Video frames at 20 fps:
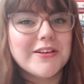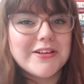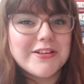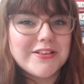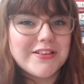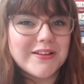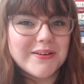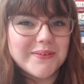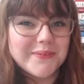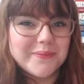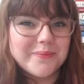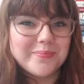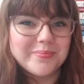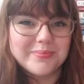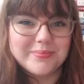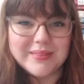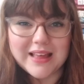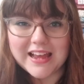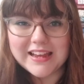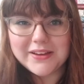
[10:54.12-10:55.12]
So
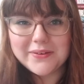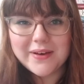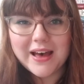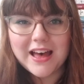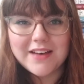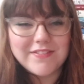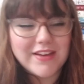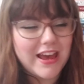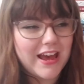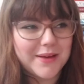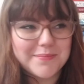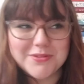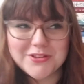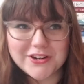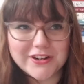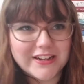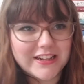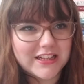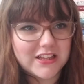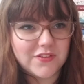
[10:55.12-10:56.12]
there you have it. I'm
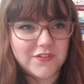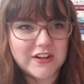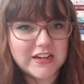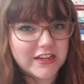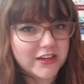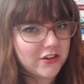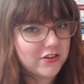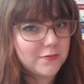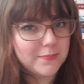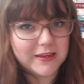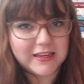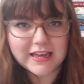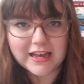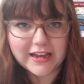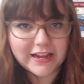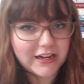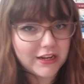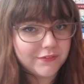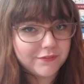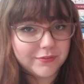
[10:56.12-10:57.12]
sorry this video has been
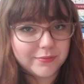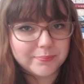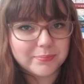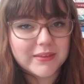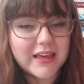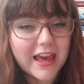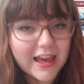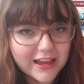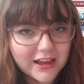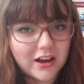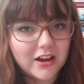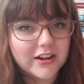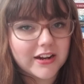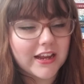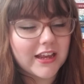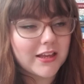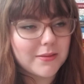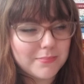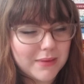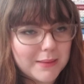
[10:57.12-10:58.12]
kind of
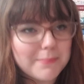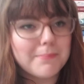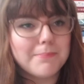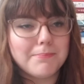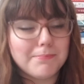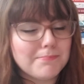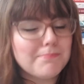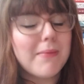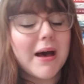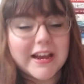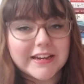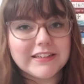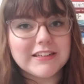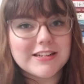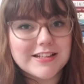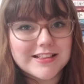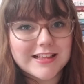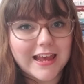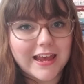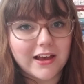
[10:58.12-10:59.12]
chaotic. My mind
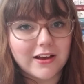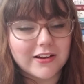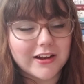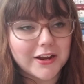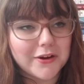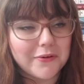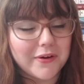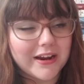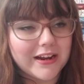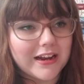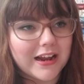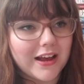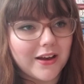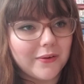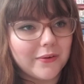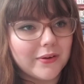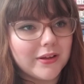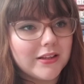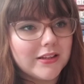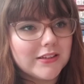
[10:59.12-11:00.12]
is chaotic right
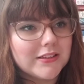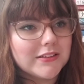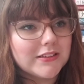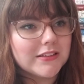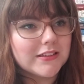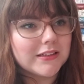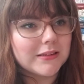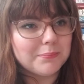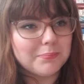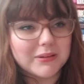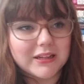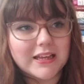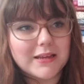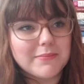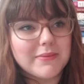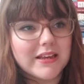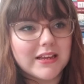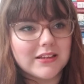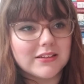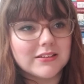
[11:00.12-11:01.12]
now. I'm
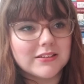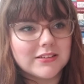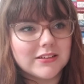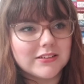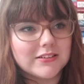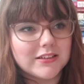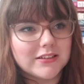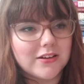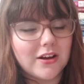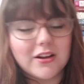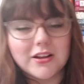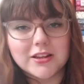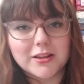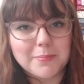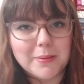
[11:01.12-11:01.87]
blaming all the